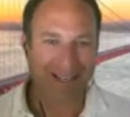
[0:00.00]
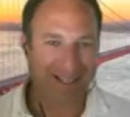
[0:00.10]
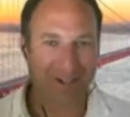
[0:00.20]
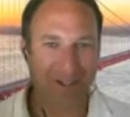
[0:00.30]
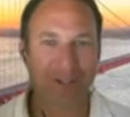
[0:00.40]

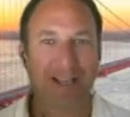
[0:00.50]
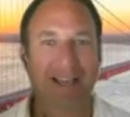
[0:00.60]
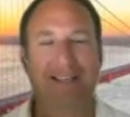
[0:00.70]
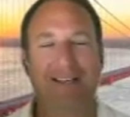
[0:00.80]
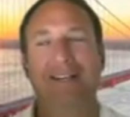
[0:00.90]
day-to-day look
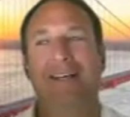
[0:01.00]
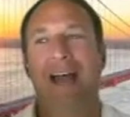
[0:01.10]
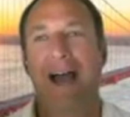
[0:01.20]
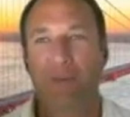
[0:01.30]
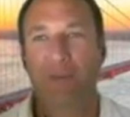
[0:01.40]
like?
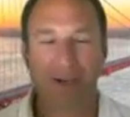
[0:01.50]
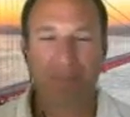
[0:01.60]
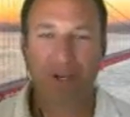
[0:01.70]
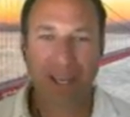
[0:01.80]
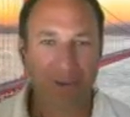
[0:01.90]
How do I
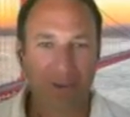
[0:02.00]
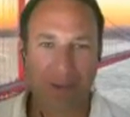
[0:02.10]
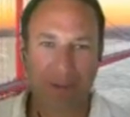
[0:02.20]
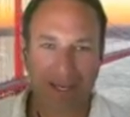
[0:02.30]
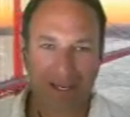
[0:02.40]
communicate with
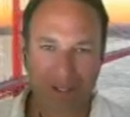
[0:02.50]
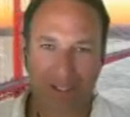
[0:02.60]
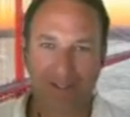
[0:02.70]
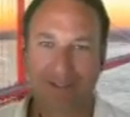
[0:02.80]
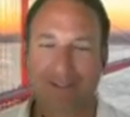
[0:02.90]
my
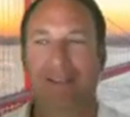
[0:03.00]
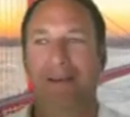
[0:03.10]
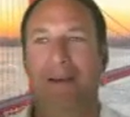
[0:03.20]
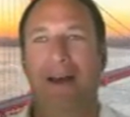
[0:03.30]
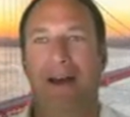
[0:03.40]
patients?
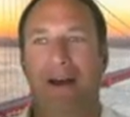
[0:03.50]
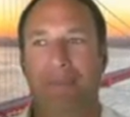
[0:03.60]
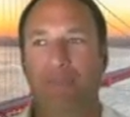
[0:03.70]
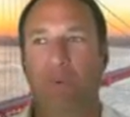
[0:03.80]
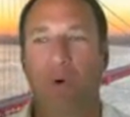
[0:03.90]

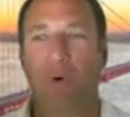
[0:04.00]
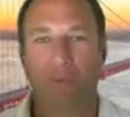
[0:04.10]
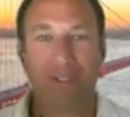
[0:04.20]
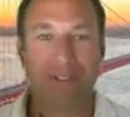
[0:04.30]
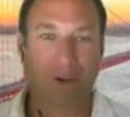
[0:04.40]
What
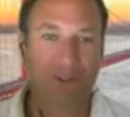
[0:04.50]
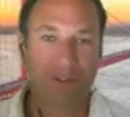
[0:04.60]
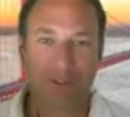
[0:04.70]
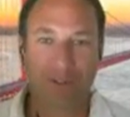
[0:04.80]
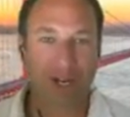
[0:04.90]

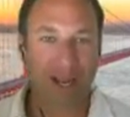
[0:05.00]
results